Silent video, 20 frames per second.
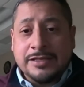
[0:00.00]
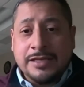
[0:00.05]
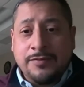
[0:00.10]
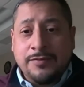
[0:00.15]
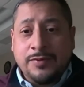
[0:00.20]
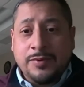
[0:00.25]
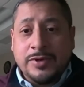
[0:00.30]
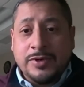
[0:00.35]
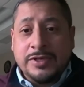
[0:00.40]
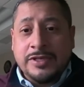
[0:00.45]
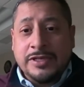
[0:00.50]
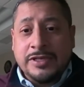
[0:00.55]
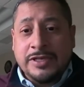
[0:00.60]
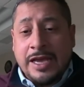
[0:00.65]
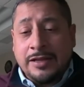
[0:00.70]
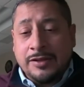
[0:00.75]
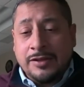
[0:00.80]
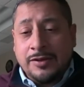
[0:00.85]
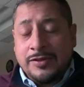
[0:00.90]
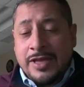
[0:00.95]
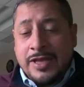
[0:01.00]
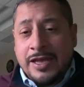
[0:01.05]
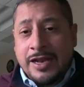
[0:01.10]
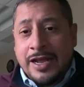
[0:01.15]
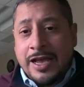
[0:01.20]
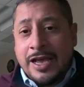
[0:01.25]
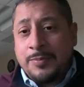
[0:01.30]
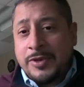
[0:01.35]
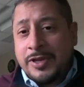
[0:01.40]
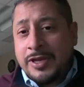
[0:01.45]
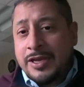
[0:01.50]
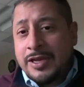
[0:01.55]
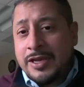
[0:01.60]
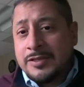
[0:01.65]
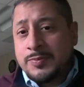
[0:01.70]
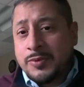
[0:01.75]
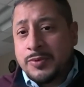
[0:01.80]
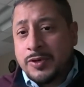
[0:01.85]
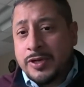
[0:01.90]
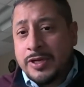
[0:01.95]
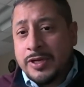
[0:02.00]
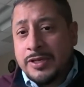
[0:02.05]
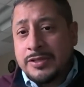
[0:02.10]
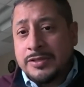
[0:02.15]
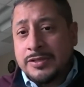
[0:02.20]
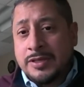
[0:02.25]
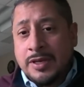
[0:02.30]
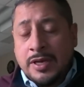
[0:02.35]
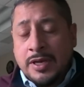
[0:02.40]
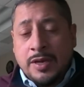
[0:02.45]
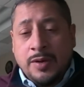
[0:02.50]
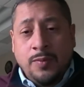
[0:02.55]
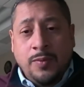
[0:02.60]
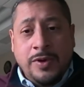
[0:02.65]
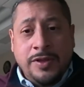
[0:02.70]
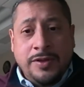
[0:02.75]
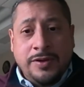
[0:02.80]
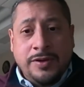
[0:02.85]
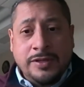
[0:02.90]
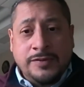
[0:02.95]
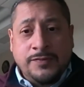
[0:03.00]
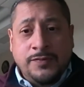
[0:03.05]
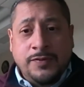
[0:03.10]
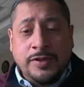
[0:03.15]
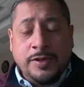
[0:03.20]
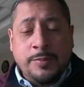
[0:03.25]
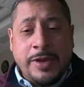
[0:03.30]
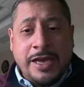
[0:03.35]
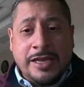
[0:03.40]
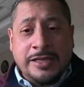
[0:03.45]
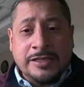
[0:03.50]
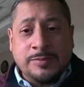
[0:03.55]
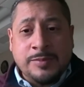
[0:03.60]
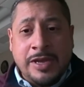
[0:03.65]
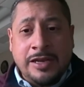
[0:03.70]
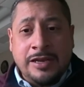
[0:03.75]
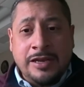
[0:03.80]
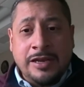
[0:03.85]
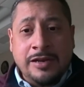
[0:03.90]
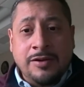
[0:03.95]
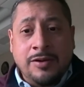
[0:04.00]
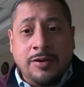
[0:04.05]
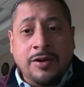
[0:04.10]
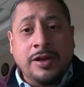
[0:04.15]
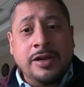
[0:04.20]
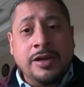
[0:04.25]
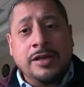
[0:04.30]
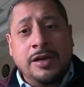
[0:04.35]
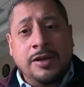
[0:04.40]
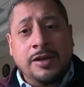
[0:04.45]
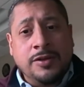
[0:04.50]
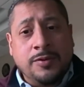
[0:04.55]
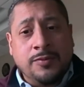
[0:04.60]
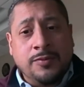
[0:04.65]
everyone to download that app, Engage Brookings, whether it's for the mask mandate or any other